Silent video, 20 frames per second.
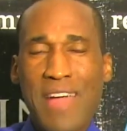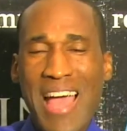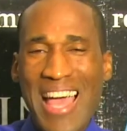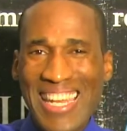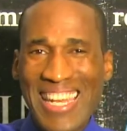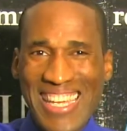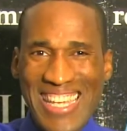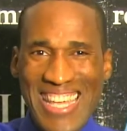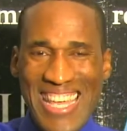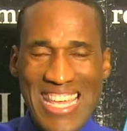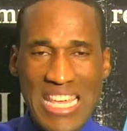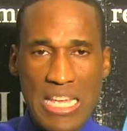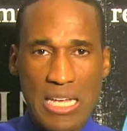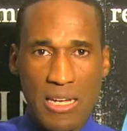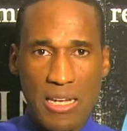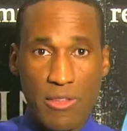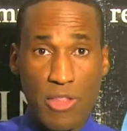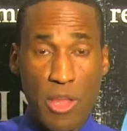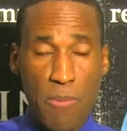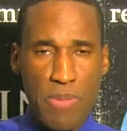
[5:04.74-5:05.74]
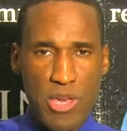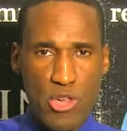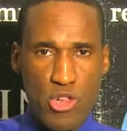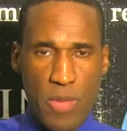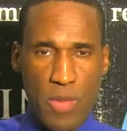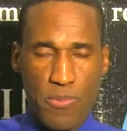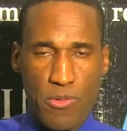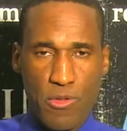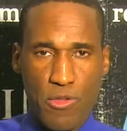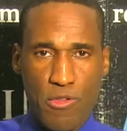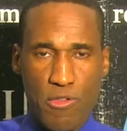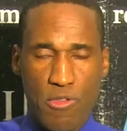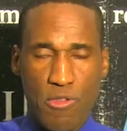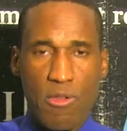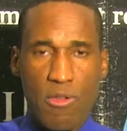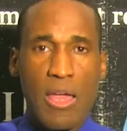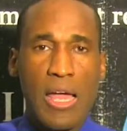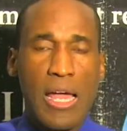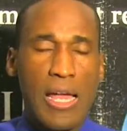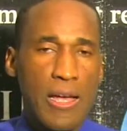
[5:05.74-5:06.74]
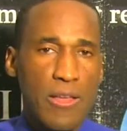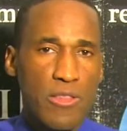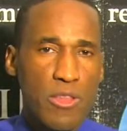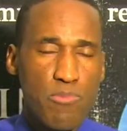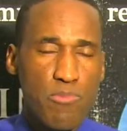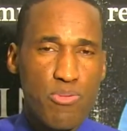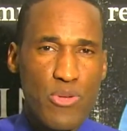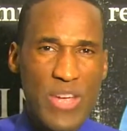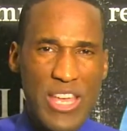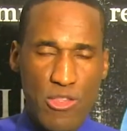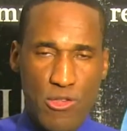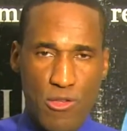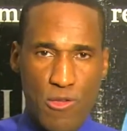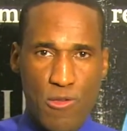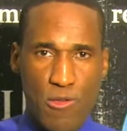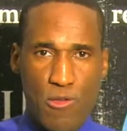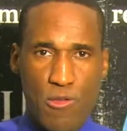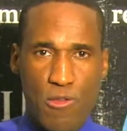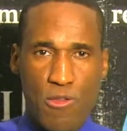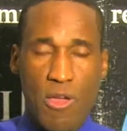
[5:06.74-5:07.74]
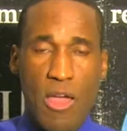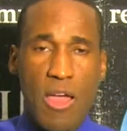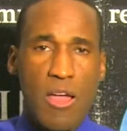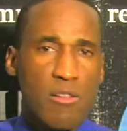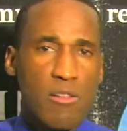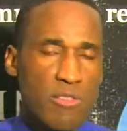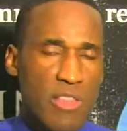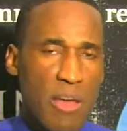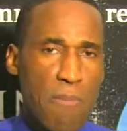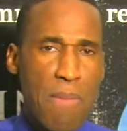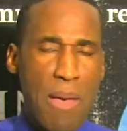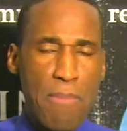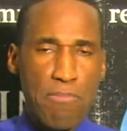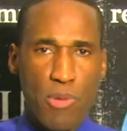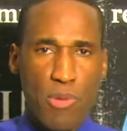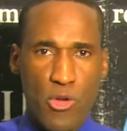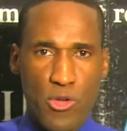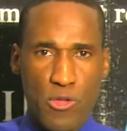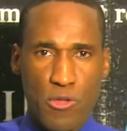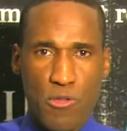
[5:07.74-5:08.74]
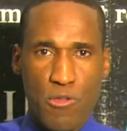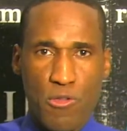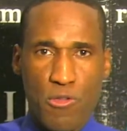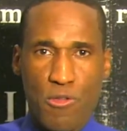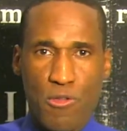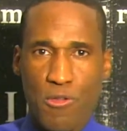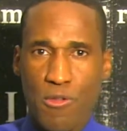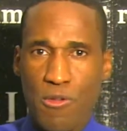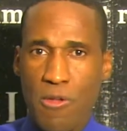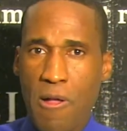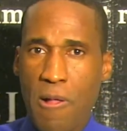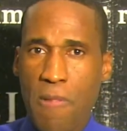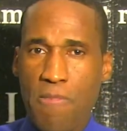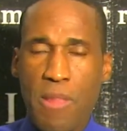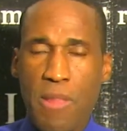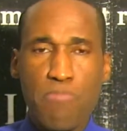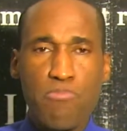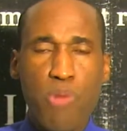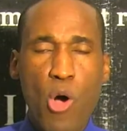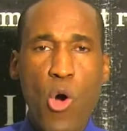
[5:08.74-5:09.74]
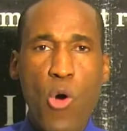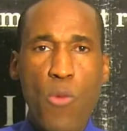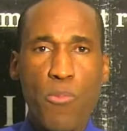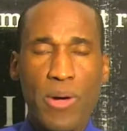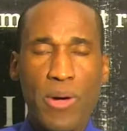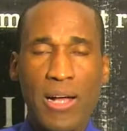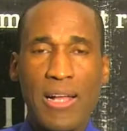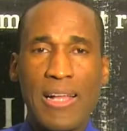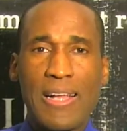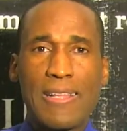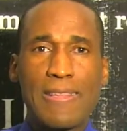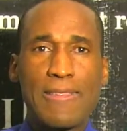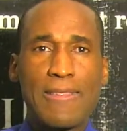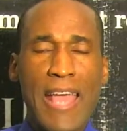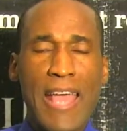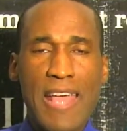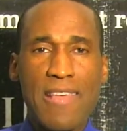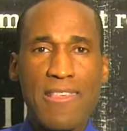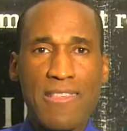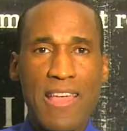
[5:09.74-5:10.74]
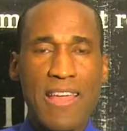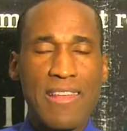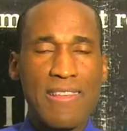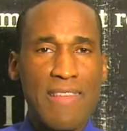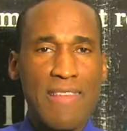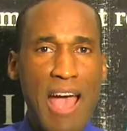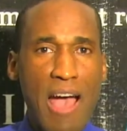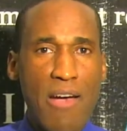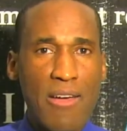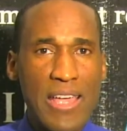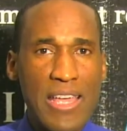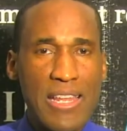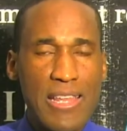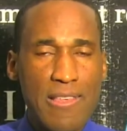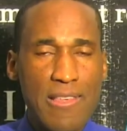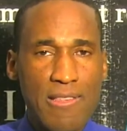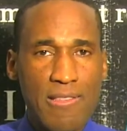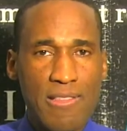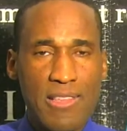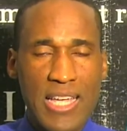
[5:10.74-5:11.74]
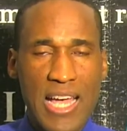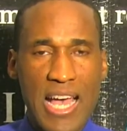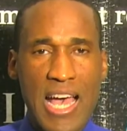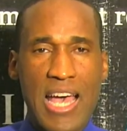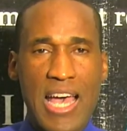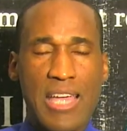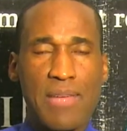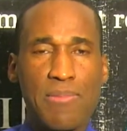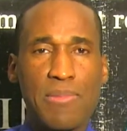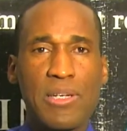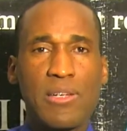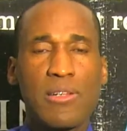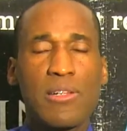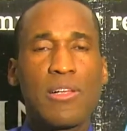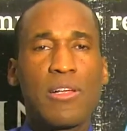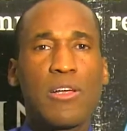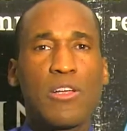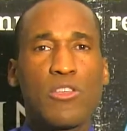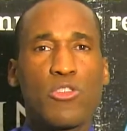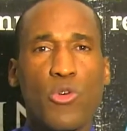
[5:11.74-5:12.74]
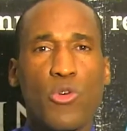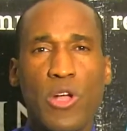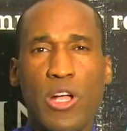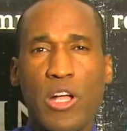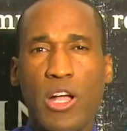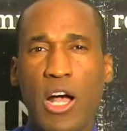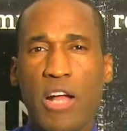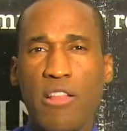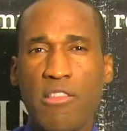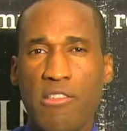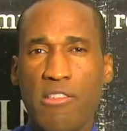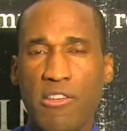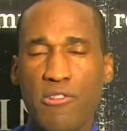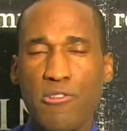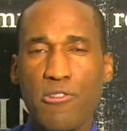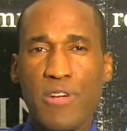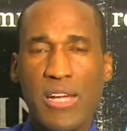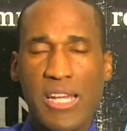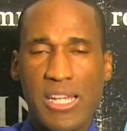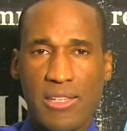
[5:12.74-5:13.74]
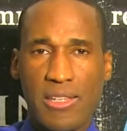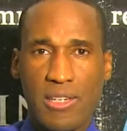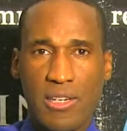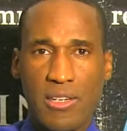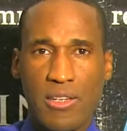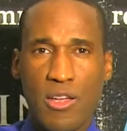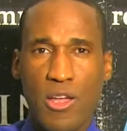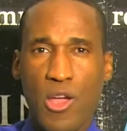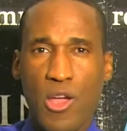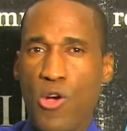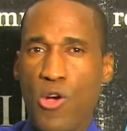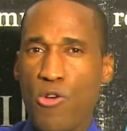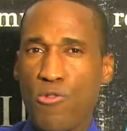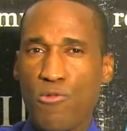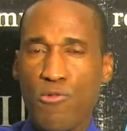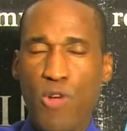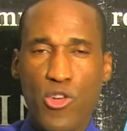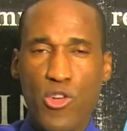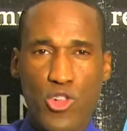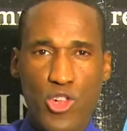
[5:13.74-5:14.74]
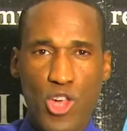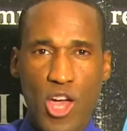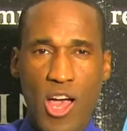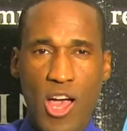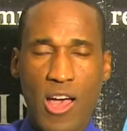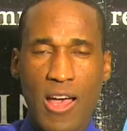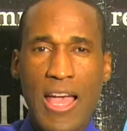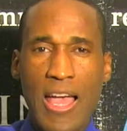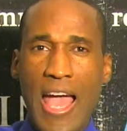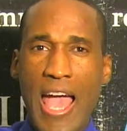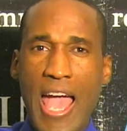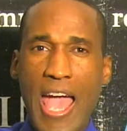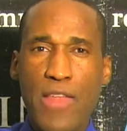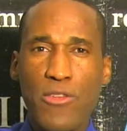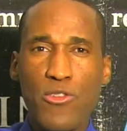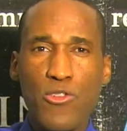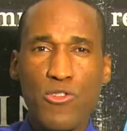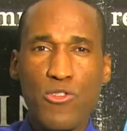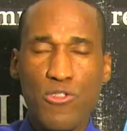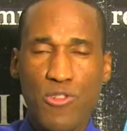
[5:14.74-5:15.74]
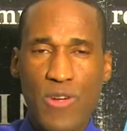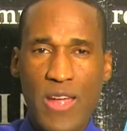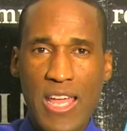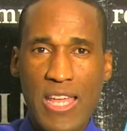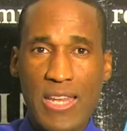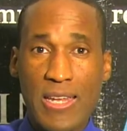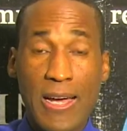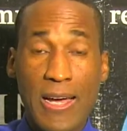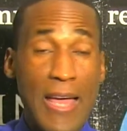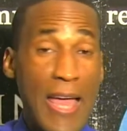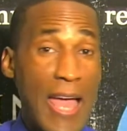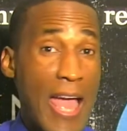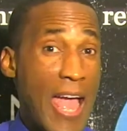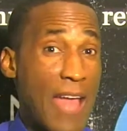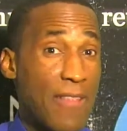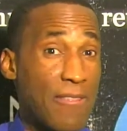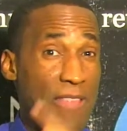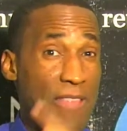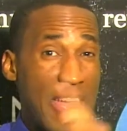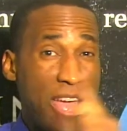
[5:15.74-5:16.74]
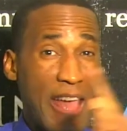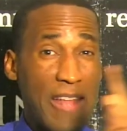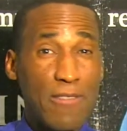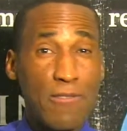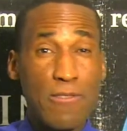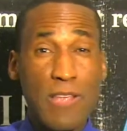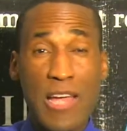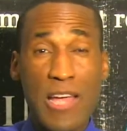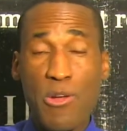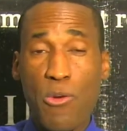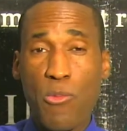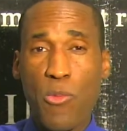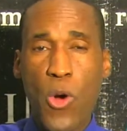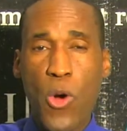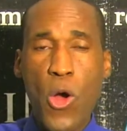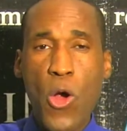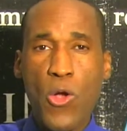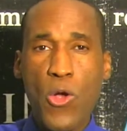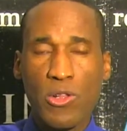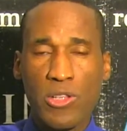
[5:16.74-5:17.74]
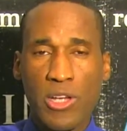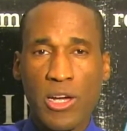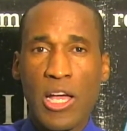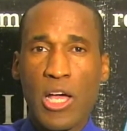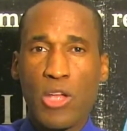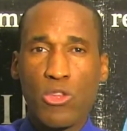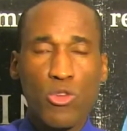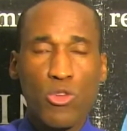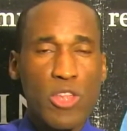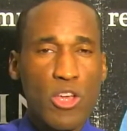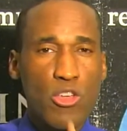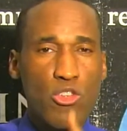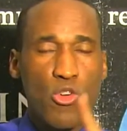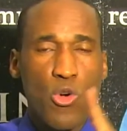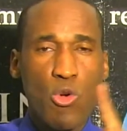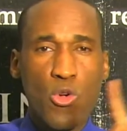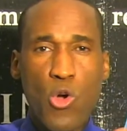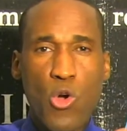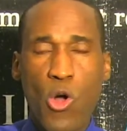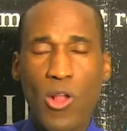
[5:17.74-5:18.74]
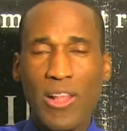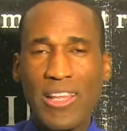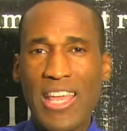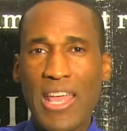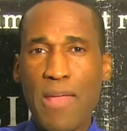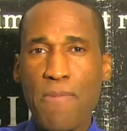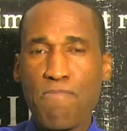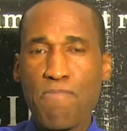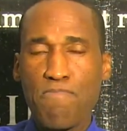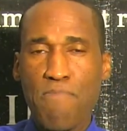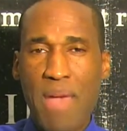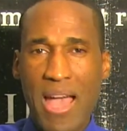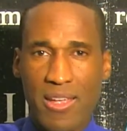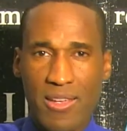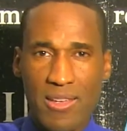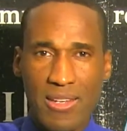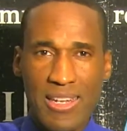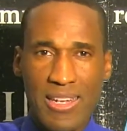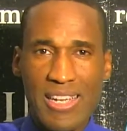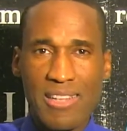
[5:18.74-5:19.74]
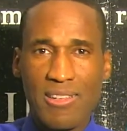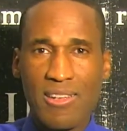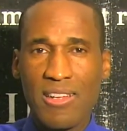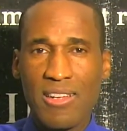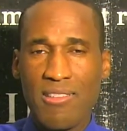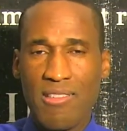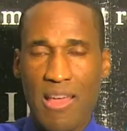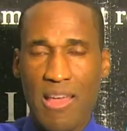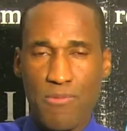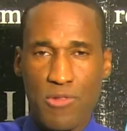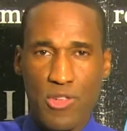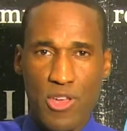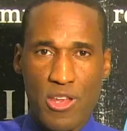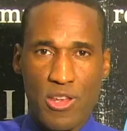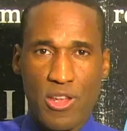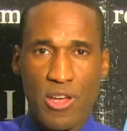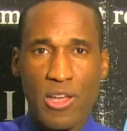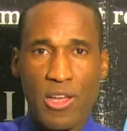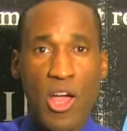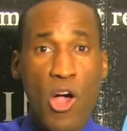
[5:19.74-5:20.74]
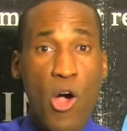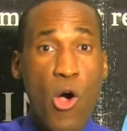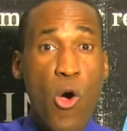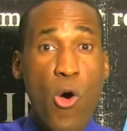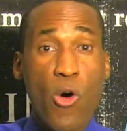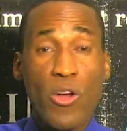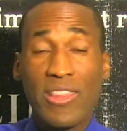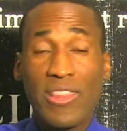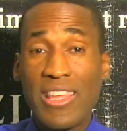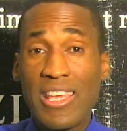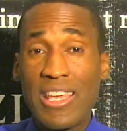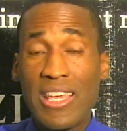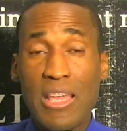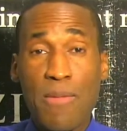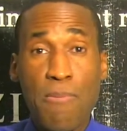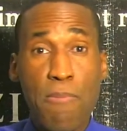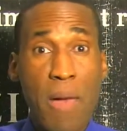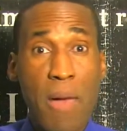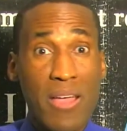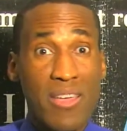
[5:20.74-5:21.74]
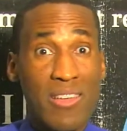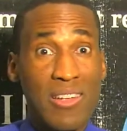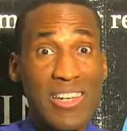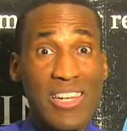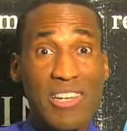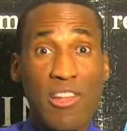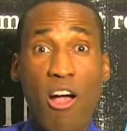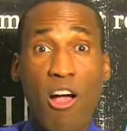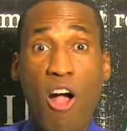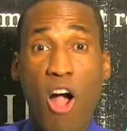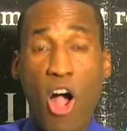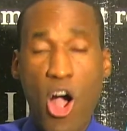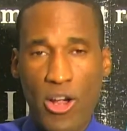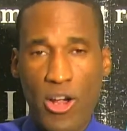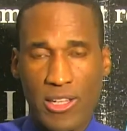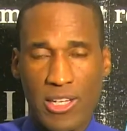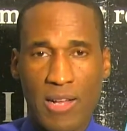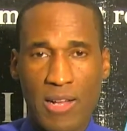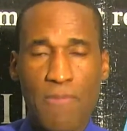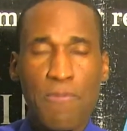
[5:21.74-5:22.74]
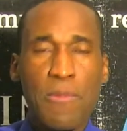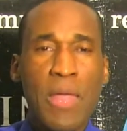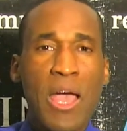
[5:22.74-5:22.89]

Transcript: rallying the bishops, the priests, the members, the Pope. They said now it is time to consecrate Russia and Ukraine and the entire world to the so-called Immaculate Conception or the Immaculate Heart.